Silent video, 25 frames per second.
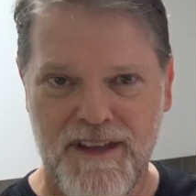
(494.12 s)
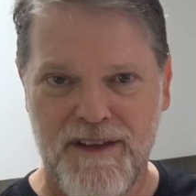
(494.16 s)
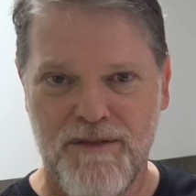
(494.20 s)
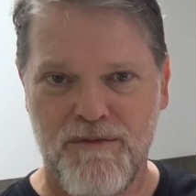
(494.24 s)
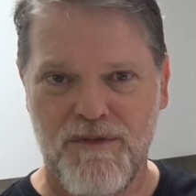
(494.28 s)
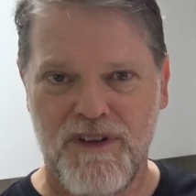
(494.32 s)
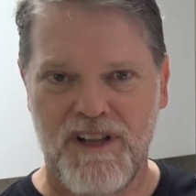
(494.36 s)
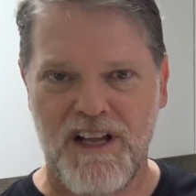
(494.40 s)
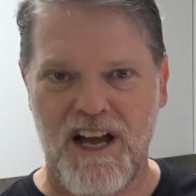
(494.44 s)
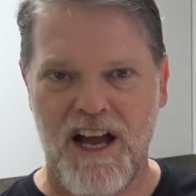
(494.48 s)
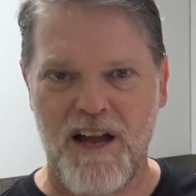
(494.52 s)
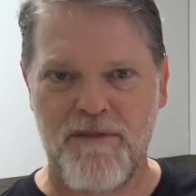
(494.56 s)

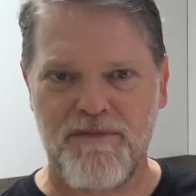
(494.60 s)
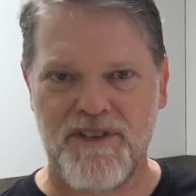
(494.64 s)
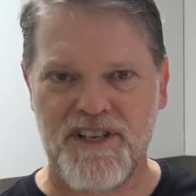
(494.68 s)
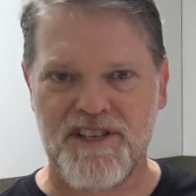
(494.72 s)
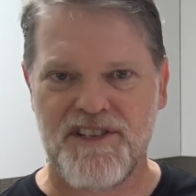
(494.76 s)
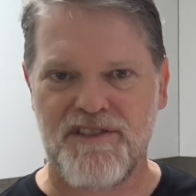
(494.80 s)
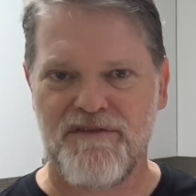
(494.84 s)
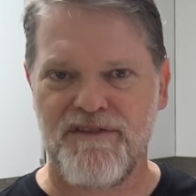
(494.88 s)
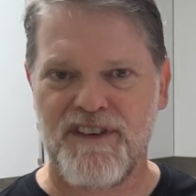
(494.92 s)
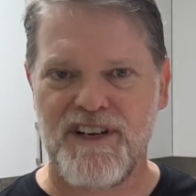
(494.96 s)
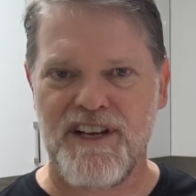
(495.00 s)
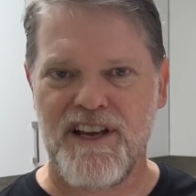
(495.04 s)
Well, I hope
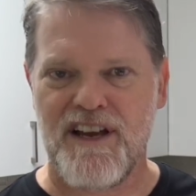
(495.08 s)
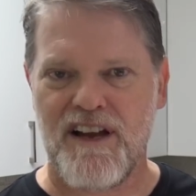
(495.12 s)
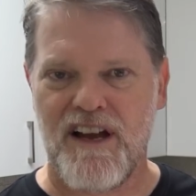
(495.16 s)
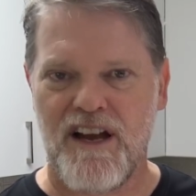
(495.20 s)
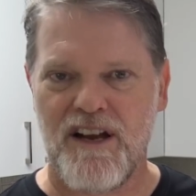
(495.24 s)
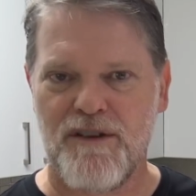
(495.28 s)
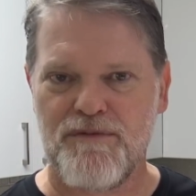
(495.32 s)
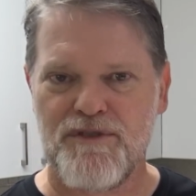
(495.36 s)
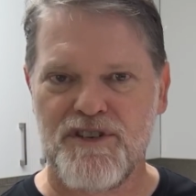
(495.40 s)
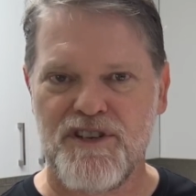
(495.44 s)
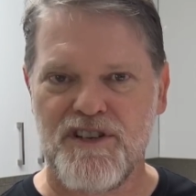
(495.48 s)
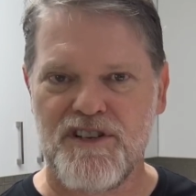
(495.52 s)
this video
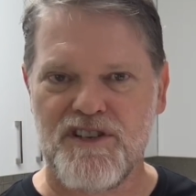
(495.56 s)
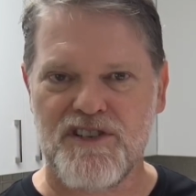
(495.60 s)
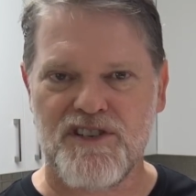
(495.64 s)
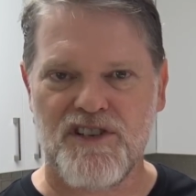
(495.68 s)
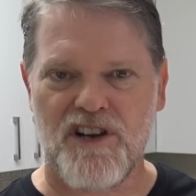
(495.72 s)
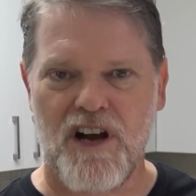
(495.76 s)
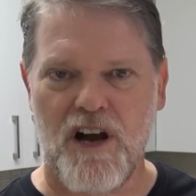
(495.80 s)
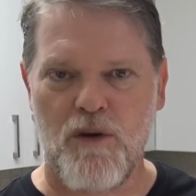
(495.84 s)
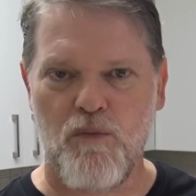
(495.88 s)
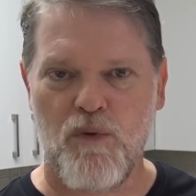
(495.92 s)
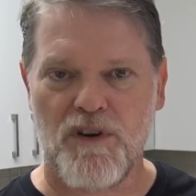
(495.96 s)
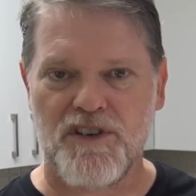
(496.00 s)
helps you
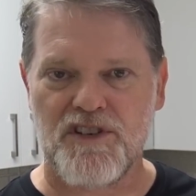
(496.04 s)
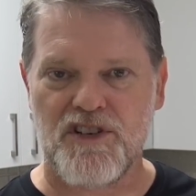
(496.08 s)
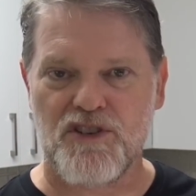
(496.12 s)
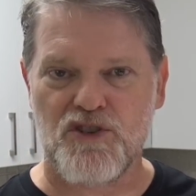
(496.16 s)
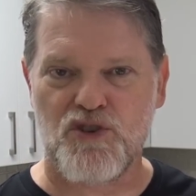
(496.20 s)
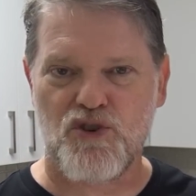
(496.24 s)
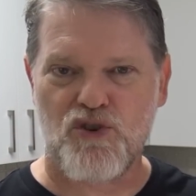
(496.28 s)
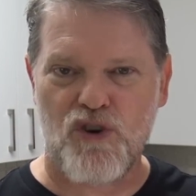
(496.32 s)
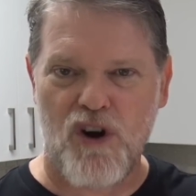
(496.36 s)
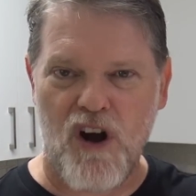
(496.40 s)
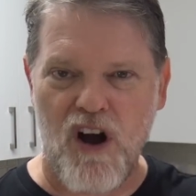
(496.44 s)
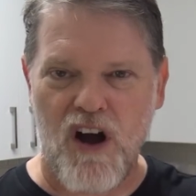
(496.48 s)
decide what to
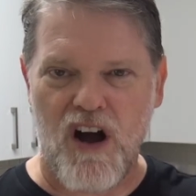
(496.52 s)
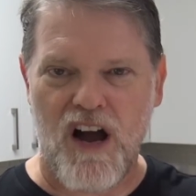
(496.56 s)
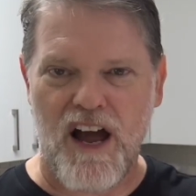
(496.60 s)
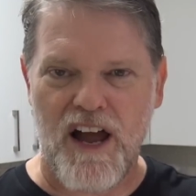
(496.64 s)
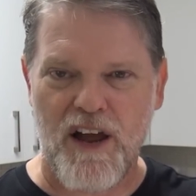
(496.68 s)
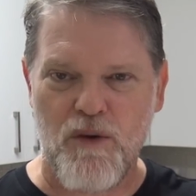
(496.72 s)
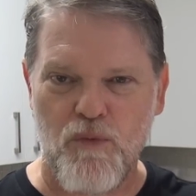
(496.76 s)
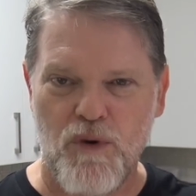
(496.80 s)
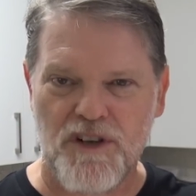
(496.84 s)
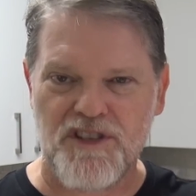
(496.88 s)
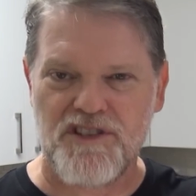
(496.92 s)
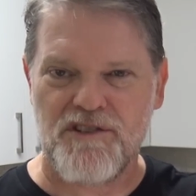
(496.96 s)
try,
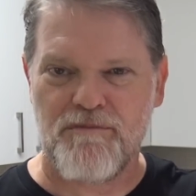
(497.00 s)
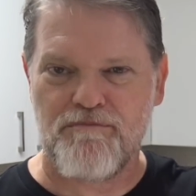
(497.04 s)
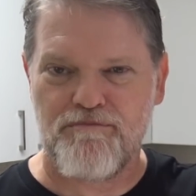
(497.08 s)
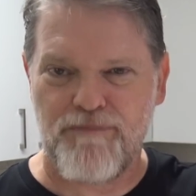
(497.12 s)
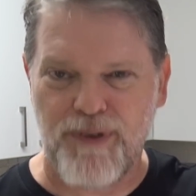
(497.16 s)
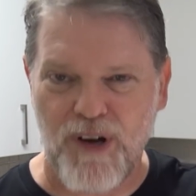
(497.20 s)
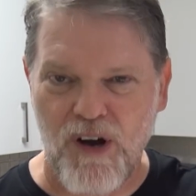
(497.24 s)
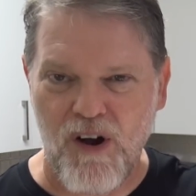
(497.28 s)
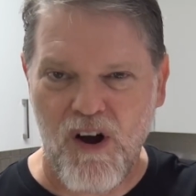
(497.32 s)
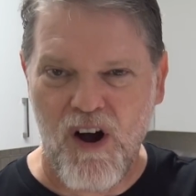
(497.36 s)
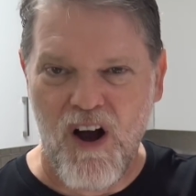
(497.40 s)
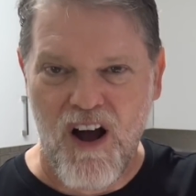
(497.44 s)
what to
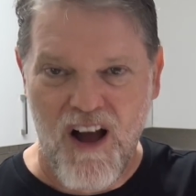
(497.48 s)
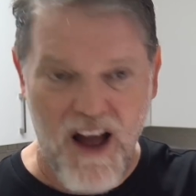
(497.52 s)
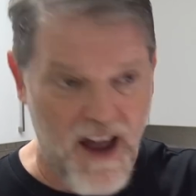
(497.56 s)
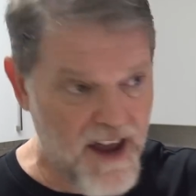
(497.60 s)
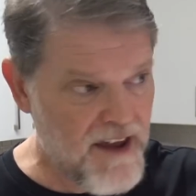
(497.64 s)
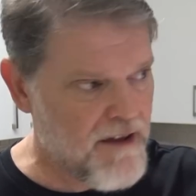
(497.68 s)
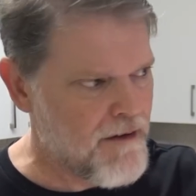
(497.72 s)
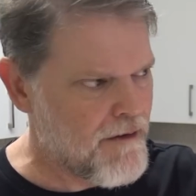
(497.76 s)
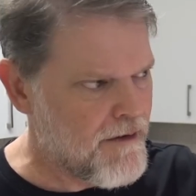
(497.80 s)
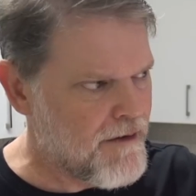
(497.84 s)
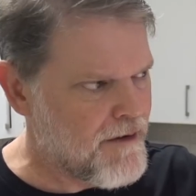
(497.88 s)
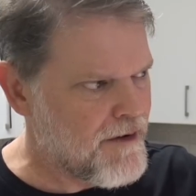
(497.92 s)

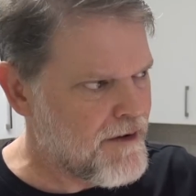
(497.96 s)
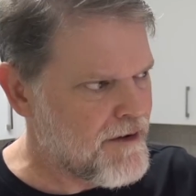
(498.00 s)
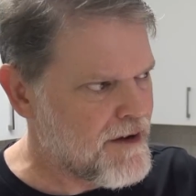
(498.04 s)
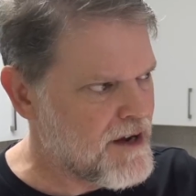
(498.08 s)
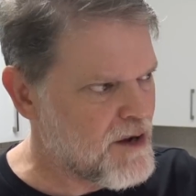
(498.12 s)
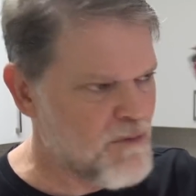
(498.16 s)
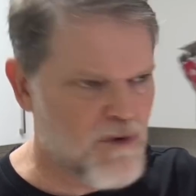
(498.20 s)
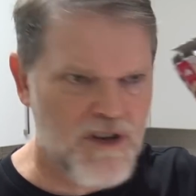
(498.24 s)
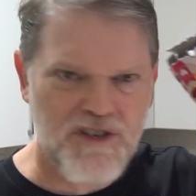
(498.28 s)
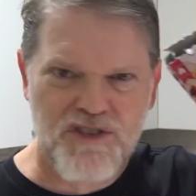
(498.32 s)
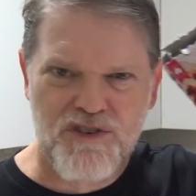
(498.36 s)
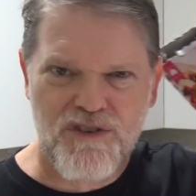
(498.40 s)
buy,
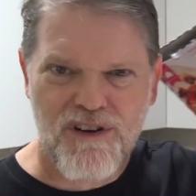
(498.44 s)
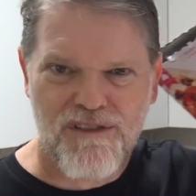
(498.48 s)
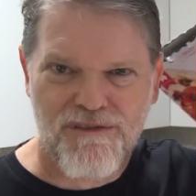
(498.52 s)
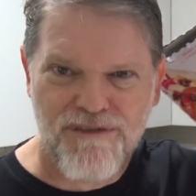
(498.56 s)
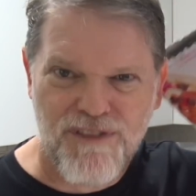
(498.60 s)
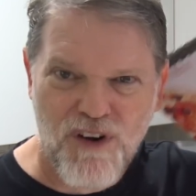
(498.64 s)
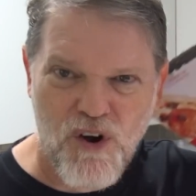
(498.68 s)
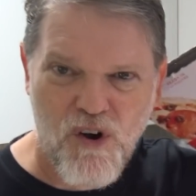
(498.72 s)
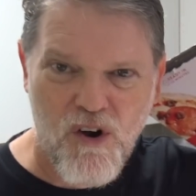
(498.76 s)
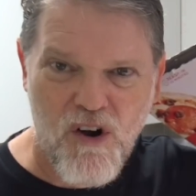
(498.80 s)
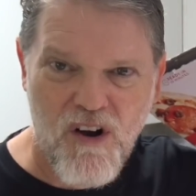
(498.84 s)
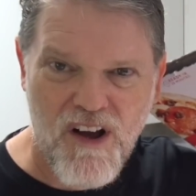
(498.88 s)
and what to
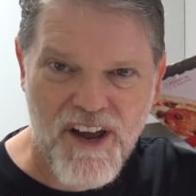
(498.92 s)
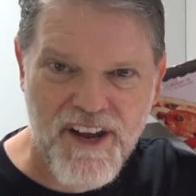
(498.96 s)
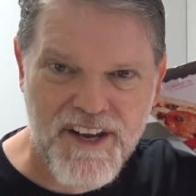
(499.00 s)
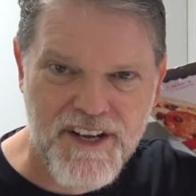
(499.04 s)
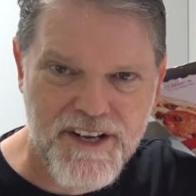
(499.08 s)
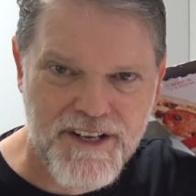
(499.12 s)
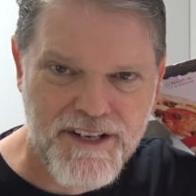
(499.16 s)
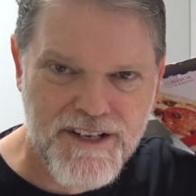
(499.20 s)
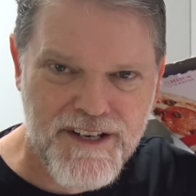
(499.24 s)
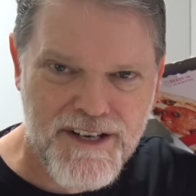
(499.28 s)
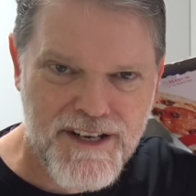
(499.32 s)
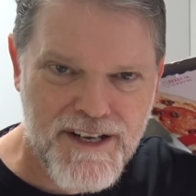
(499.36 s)

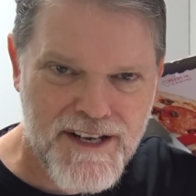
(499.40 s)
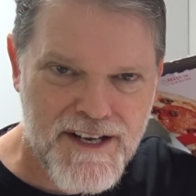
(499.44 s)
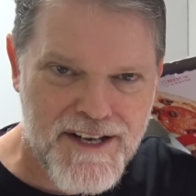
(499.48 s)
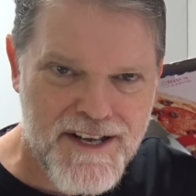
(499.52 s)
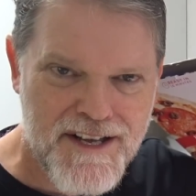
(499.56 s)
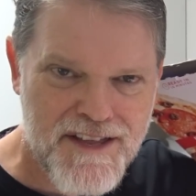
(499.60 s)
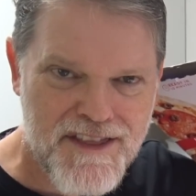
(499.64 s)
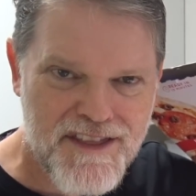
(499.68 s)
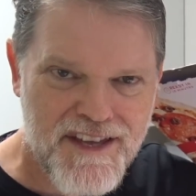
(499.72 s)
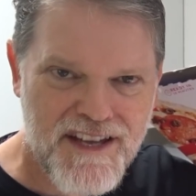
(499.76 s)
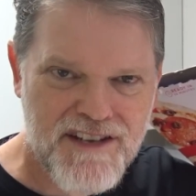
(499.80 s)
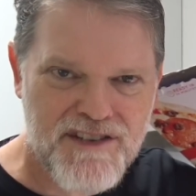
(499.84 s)
avoid.
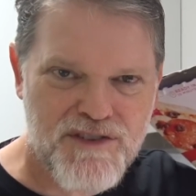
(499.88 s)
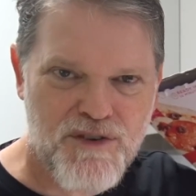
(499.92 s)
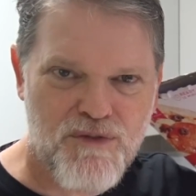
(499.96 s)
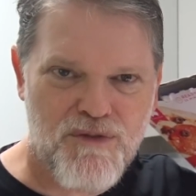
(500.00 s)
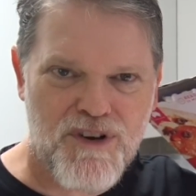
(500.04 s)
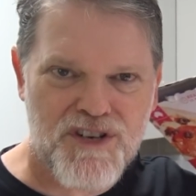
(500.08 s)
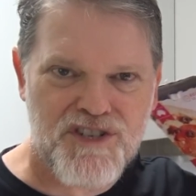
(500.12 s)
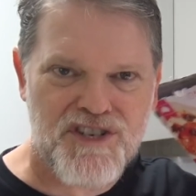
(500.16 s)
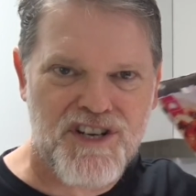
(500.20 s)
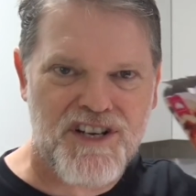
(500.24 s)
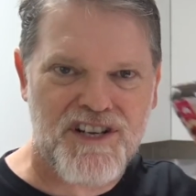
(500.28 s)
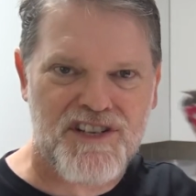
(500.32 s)
Thanks for
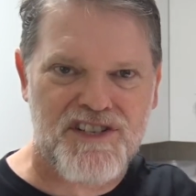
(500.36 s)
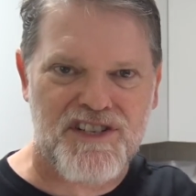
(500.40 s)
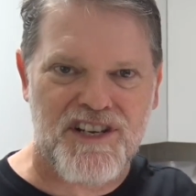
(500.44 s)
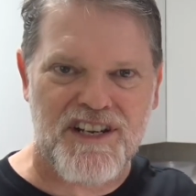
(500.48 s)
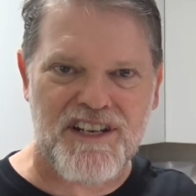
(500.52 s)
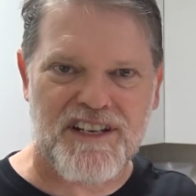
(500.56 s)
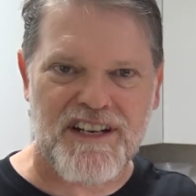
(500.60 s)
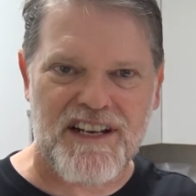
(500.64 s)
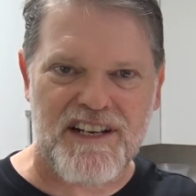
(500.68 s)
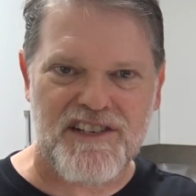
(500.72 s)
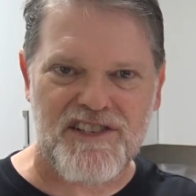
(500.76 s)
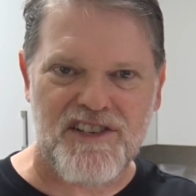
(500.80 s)
watching. I'll see you
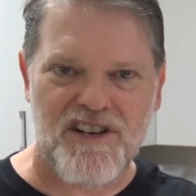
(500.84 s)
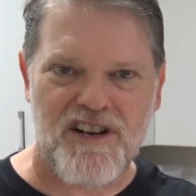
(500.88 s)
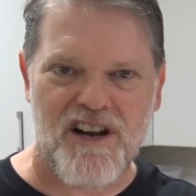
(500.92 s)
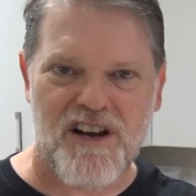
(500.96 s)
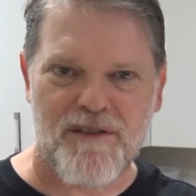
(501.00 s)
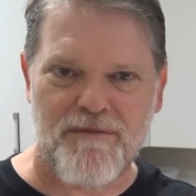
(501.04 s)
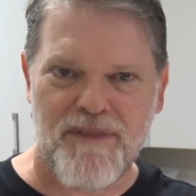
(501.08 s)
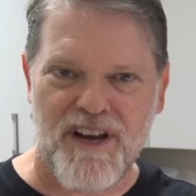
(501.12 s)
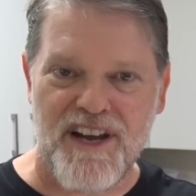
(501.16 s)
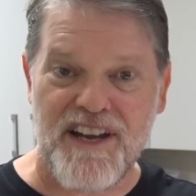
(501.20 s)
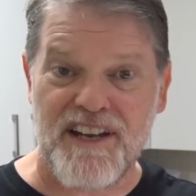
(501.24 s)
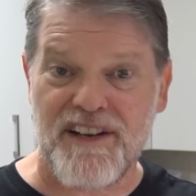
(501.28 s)
next
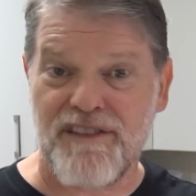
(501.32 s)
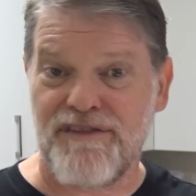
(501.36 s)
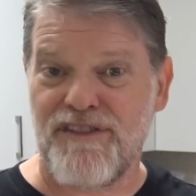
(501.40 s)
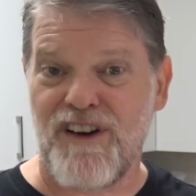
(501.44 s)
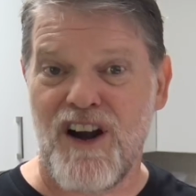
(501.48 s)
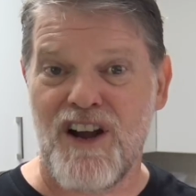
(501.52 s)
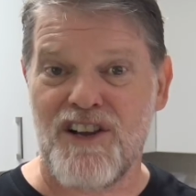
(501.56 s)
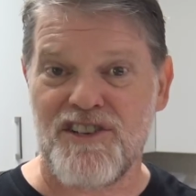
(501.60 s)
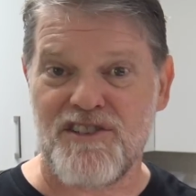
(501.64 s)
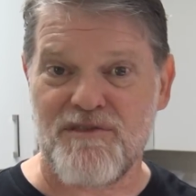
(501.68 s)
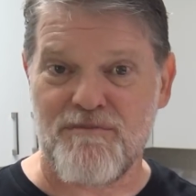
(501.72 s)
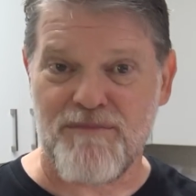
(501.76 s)
time. Eat a
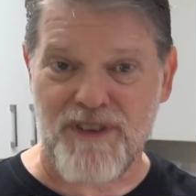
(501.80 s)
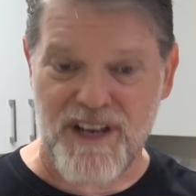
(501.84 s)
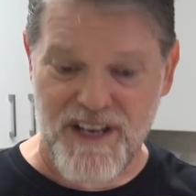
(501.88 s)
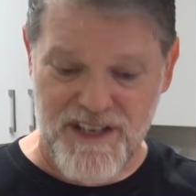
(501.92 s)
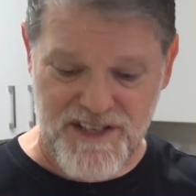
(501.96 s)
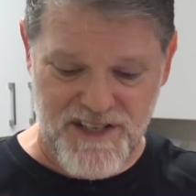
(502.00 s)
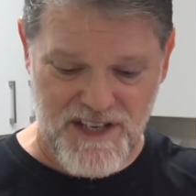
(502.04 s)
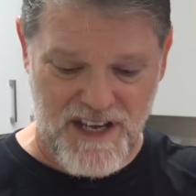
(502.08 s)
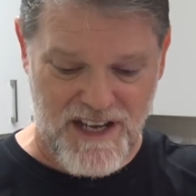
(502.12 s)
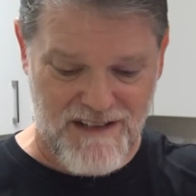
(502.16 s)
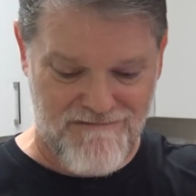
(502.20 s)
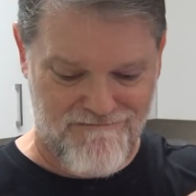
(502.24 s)
frozen
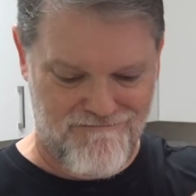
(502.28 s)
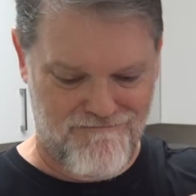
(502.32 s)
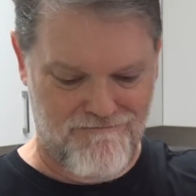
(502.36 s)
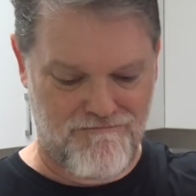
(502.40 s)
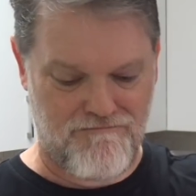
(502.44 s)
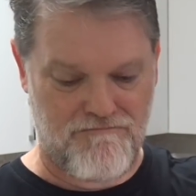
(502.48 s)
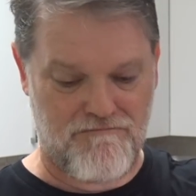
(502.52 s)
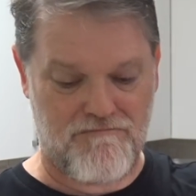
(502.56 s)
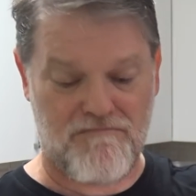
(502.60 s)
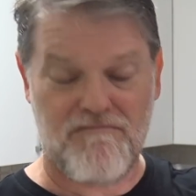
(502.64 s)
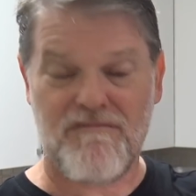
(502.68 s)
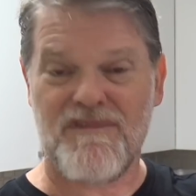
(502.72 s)
pizza.
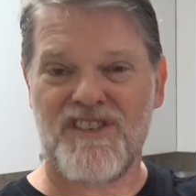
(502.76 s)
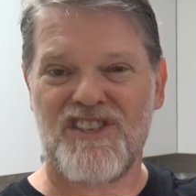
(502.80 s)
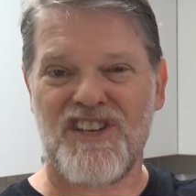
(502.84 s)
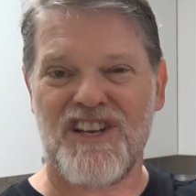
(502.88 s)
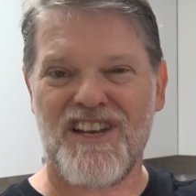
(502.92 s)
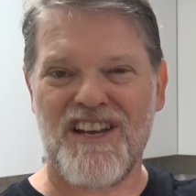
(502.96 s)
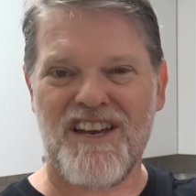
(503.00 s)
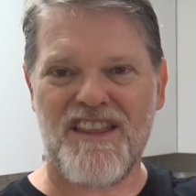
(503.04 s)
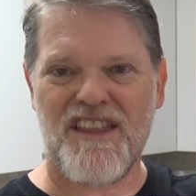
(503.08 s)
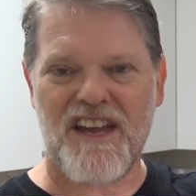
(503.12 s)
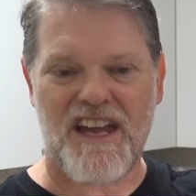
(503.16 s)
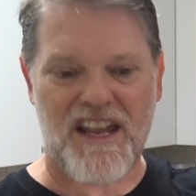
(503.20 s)

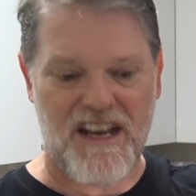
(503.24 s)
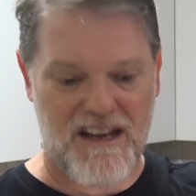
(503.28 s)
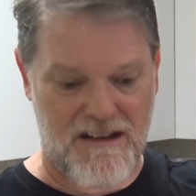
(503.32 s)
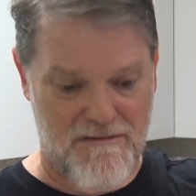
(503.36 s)
See you then.